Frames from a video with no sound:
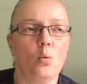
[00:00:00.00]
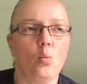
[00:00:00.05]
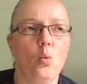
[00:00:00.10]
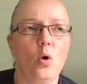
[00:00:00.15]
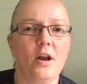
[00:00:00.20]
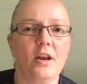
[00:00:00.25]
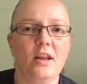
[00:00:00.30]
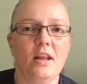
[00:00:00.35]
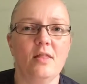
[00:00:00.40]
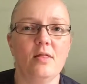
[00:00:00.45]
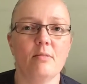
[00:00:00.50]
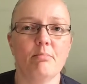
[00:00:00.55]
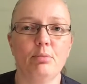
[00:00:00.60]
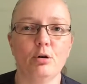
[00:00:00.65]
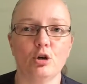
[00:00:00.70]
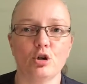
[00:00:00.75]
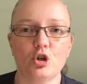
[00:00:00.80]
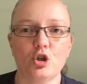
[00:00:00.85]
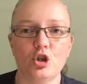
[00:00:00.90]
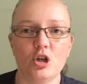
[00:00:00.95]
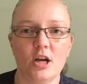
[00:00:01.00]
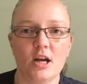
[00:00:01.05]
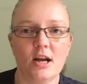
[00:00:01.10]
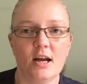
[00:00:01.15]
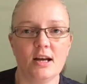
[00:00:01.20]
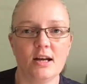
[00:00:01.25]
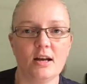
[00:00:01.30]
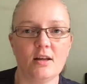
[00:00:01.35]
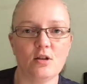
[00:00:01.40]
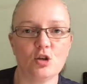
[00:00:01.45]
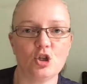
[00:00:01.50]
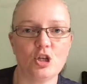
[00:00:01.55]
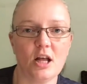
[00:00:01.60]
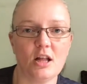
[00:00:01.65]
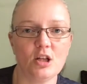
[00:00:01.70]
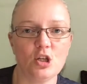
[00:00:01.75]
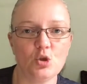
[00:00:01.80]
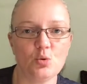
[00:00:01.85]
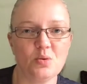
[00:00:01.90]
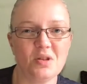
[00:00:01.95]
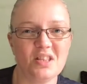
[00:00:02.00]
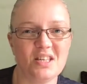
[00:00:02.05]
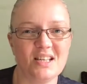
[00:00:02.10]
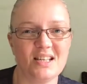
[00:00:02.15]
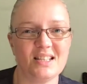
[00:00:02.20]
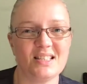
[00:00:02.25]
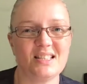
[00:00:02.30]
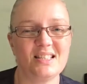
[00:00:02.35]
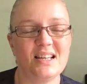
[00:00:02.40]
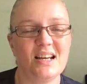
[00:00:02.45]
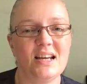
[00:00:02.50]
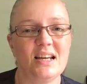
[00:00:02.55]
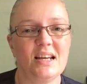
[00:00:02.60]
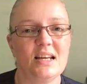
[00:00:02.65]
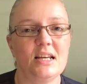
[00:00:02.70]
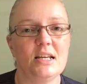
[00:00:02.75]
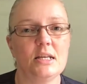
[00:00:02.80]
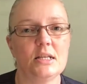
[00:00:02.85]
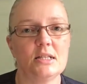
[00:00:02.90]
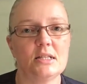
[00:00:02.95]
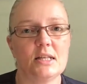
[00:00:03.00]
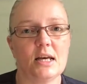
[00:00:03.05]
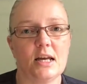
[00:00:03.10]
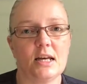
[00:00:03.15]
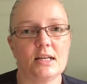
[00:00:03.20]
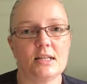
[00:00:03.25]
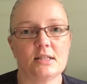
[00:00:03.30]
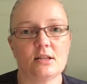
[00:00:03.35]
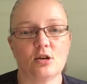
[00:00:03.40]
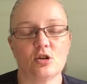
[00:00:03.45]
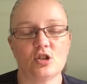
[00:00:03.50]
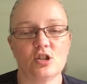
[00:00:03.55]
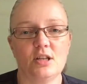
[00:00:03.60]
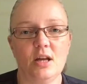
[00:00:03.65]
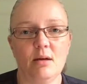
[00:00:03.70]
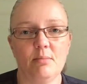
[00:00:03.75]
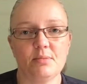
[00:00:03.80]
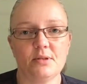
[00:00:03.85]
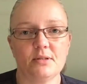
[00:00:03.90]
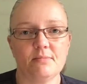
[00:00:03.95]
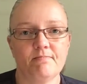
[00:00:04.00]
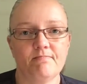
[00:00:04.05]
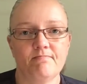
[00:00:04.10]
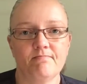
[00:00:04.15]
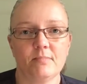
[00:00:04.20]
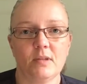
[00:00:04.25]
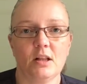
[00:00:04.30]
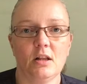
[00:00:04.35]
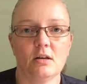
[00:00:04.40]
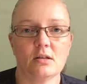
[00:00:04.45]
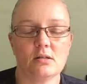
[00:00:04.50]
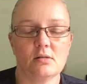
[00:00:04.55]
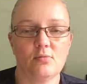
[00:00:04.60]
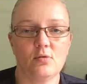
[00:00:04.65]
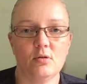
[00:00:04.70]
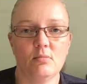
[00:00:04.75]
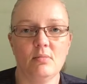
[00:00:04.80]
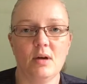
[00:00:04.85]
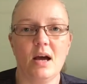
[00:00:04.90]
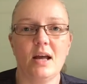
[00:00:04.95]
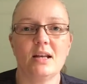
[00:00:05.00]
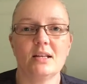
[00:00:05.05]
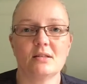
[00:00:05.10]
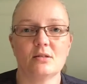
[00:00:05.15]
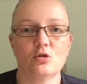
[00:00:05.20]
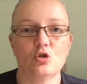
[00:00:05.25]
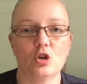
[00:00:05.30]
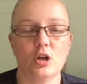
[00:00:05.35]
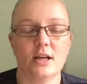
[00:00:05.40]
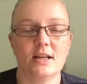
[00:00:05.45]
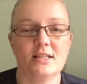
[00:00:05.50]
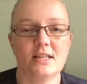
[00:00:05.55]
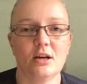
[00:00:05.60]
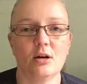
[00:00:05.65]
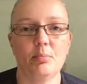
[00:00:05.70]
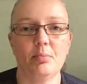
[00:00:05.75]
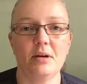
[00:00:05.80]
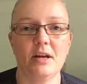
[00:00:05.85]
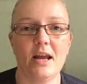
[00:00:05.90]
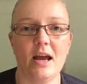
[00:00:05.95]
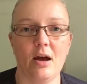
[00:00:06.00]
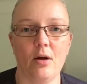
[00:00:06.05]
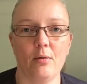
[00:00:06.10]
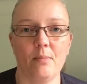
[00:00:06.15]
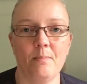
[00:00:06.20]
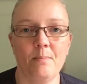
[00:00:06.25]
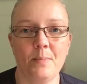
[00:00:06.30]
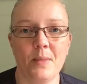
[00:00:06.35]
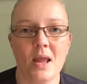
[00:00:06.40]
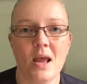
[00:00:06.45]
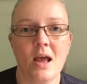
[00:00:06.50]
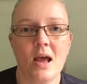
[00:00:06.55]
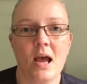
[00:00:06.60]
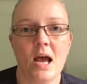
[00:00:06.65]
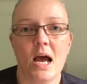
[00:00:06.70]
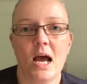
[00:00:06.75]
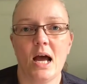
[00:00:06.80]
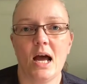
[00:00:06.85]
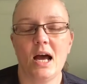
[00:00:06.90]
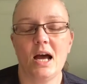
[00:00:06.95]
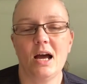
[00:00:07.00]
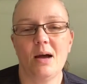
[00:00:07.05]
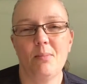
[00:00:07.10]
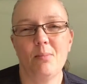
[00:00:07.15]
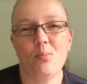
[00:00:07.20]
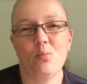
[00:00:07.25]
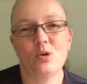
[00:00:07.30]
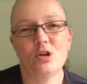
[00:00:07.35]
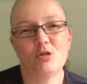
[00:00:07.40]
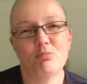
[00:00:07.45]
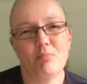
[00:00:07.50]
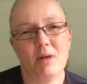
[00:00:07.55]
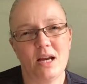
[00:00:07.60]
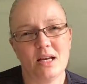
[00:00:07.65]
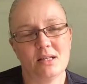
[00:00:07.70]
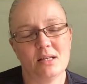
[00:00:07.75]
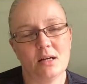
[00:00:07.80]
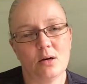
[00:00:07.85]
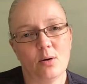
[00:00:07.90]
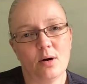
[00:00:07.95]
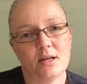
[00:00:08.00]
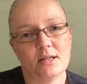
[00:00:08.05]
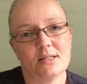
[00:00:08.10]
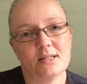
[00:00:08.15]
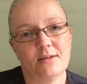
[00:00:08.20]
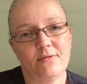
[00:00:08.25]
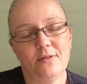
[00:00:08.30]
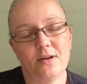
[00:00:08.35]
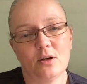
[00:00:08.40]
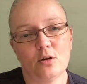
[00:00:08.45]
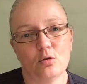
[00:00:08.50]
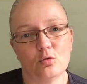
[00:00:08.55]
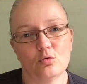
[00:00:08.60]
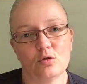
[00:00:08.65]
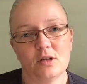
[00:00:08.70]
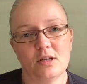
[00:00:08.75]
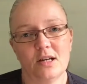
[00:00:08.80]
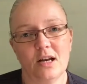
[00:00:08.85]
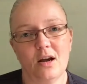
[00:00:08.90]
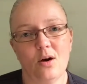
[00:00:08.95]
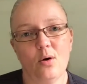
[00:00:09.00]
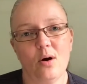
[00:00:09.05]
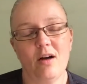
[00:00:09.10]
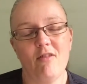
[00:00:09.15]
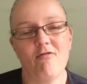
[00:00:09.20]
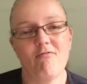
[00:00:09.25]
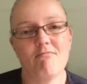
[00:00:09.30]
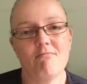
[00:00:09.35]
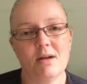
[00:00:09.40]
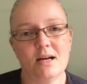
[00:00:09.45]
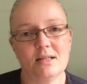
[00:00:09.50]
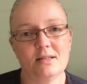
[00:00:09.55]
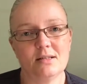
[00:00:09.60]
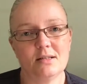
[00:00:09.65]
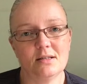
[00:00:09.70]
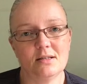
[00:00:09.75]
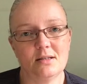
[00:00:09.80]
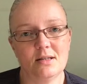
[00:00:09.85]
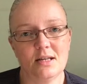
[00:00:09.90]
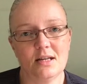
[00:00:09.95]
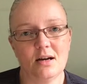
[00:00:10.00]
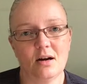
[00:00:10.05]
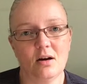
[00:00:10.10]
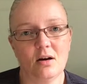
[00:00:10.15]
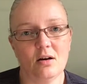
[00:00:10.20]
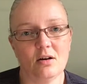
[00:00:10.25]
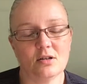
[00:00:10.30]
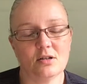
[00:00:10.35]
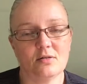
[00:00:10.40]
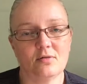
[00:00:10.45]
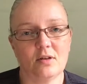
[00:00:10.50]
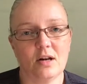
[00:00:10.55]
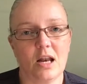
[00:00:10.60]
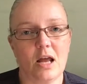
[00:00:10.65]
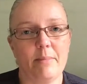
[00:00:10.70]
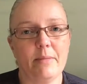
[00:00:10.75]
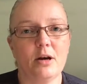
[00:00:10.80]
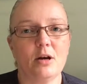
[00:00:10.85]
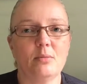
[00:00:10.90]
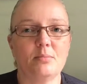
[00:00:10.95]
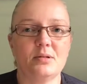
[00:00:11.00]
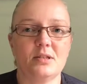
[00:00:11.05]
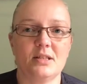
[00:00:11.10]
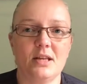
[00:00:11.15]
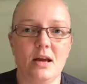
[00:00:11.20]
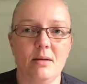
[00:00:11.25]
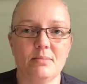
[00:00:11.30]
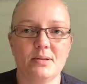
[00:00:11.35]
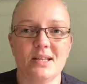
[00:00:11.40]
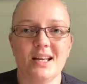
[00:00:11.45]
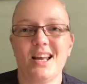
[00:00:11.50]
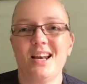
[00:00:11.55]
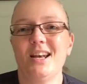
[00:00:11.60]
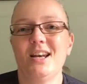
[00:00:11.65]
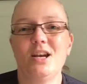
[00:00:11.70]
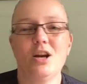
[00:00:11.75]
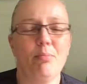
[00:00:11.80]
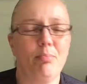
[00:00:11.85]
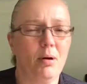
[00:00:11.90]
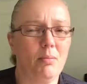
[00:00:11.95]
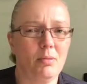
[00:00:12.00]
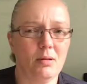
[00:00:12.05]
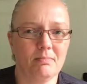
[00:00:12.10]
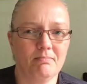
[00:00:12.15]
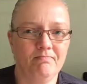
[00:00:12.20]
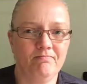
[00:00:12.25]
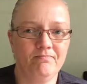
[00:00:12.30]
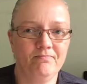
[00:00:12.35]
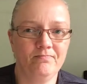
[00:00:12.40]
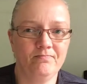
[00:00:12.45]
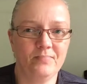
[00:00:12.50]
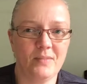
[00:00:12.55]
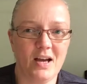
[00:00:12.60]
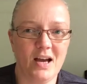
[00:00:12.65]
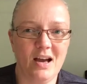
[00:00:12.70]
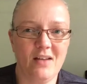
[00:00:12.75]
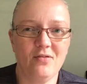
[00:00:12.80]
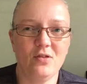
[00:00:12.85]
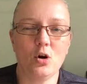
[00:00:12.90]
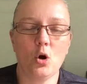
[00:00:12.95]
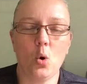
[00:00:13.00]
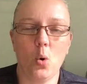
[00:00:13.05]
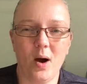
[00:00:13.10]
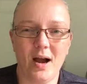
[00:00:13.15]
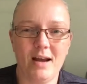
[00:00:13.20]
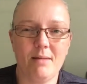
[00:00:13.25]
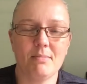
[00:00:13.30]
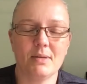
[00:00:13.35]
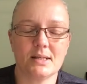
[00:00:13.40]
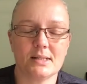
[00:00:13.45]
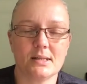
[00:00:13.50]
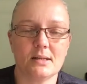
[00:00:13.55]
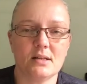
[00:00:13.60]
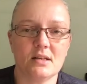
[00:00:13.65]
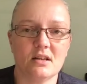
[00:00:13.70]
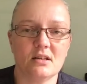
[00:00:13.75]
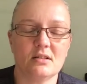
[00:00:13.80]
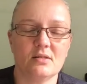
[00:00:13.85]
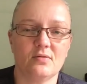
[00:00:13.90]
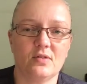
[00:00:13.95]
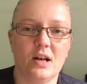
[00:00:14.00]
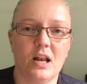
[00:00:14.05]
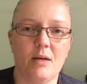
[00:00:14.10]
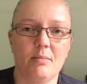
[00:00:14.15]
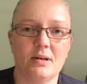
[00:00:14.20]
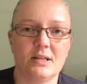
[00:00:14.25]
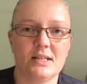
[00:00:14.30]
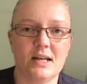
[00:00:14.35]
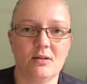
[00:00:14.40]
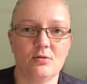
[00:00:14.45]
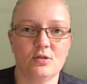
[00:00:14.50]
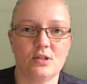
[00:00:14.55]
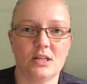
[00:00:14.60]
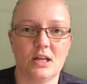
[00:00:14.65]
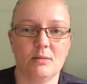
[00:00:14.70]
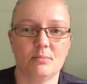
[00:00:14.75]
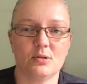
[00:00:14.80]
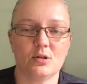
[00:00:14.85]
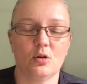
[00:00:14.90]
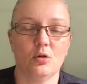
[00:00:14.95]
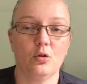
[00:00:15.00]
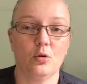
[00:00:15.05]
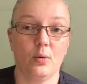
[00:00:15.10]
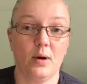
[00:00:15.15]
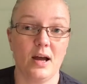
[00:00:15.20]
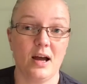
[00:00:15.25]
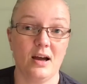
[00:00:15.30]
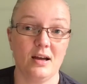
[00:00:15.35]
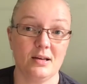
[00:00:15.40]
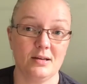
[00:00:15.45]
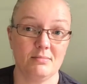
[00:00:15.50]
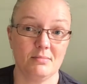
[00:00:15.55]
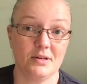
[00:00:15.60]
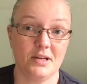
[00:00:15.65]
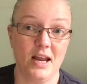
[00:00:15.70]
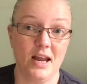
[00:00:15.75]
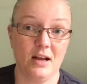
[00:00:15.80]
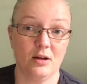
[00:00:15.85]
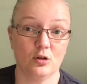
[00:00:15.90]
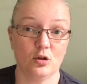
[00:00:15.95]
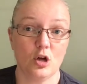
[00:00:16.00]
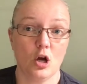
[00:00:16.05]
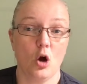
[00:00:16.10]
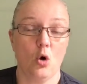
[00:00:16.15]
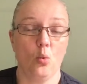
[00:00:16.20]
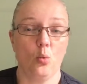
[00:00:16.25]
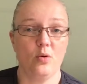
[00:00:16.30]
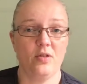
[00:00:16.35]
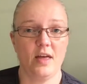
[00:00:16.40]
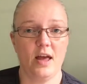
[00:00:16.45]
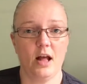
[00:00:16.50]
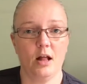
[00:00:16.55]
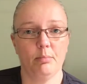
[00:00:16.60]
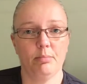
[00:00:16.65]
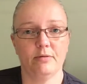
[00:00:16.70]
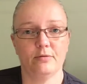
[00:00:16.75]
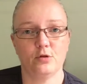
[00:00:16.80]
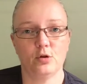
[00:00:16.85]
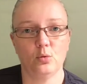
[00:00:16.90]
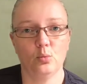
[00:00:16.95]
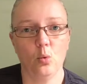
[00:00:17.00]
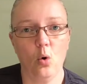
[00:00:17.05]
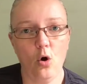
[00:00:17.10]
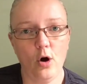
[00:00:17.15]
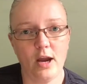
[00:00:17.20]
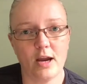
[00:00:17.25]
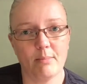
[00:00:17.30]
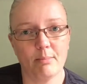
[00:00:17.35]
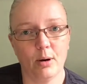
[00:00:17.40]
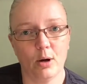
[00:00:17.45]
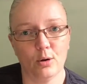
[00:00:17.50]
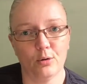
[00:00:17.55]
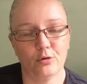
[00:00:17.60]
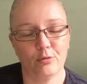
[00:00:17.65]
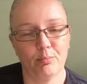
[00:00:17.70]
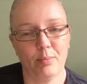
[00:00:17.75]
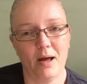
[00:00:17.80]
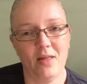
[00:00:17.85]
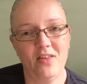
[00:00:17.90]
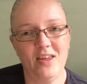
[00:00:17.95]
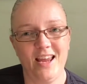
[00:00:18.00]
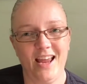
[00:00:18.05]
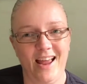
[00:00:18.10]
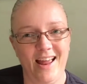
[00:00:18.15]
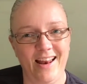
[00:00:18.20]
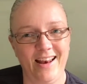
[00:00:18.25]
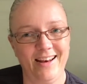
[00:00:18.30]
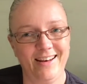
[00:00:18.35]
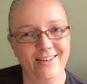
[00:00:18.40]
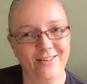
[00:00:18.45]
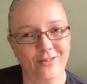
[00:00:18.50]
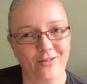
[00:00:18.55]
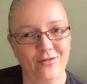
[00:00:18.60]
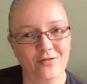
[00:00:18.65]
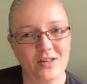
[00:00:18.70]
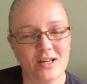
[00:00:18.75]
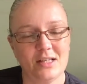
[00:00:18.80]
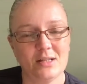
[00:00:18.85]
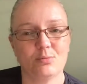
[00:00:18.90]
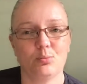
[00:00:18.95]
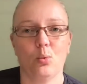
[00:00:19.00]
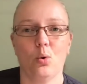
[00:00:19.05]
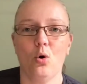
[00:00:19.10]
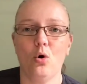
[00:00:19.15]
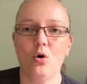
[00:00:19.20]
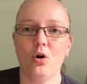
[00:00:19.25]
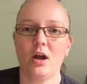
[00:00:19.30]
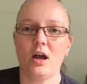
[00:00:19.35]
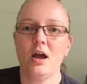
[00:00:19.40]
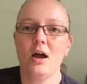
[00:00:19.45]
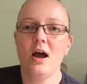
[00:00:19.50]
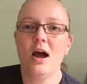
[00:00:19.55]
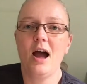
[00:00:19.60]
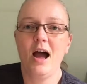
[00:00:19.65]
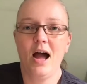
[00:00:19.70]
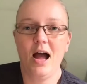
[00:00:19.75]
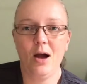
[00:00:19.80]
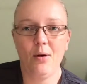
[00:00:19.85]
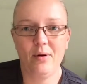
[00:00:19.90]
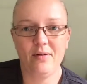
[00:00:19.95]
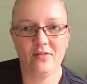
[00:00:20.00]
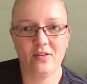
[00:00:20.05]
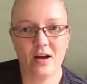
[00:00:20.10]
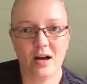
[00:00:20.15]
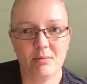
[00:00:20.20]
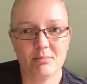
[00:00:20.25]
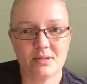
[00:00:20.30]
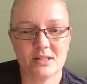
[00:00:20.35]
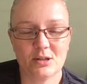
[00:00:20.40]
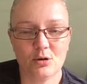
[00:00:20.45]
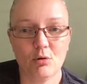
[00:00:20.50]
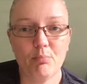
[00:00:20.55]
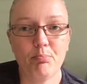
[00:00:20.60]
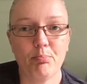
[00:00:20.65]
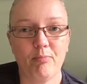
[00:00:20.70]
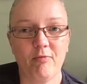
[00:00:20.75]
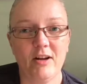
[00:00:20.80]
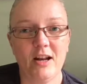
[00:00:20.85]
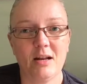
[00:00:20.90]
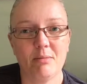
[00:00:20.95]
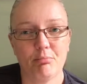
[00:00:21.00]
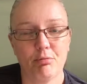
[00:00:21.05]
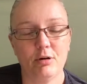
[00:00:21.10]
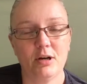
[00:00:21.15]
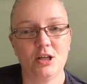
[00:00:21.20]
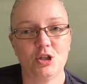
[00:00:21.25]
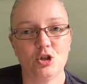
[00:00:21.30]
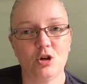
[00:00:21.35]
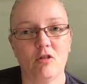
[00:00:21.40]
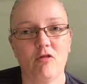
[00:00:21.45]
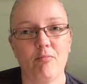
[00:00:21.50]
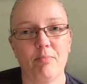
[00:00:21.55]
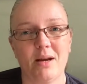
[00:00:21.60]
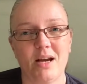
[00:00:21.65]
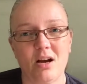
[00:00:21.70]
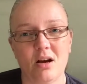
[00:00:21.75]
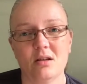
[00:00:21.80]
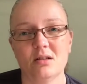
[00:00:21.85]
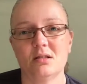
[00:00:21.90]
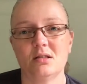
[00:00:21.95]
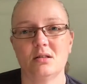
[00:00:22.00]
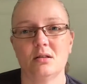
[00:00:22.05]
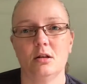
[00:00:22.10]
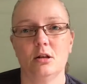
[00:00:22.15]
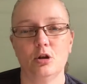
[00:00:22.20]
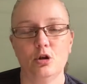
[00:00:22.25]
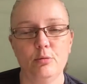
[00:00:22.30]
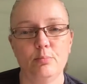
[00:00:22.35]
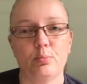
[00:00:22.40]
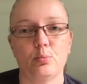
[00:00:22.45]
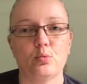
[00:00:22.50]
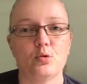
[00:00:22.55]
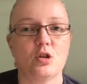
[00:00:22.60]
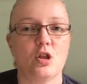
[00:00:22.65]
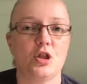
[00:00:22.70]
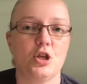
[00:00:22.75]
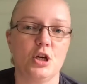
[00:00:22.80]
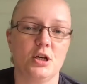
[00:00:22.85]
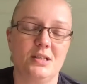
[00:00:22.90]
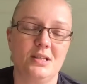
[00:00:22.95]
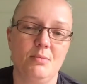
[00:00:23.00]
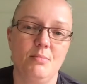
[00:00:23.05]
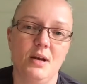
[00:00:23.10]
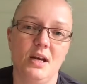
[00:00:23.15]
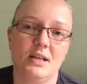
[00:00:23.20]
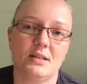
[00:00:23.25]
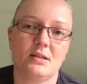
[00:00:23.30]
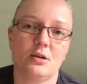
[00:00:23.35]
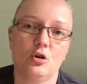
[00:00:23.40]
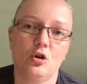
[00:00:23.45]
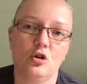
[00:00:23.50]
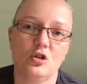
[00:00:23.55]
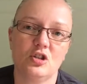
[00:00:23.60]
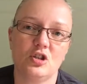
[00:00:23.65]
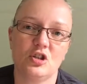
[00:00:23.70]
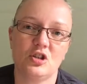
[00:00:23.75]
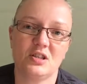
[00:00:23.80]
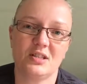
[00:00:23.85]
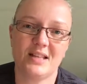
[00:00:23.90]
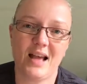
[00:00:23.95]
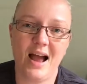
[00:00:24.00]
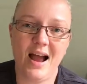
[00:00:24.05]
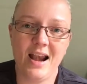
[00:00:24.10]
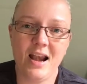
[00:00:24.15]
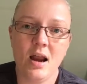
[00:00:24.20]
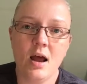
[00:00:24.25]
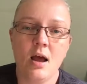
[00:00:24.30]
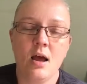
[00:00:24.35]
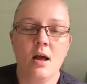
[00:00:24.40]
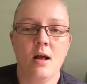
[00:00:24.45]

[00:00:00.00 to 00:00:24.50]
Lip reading: one in the bush. Now the challenge with this is that it's got steps, lots of them, and it's undulating up and down, which makes it quite difficult. Now I've mastered the art of climbing up steps, no problem. I haven't quite mastered the art of climbing down steps, although I had it nailed with the help of 2 walking poles by the end of this walk. However, I'm still feeling pretty chuffed because the loop was 30 minutes according to the sign.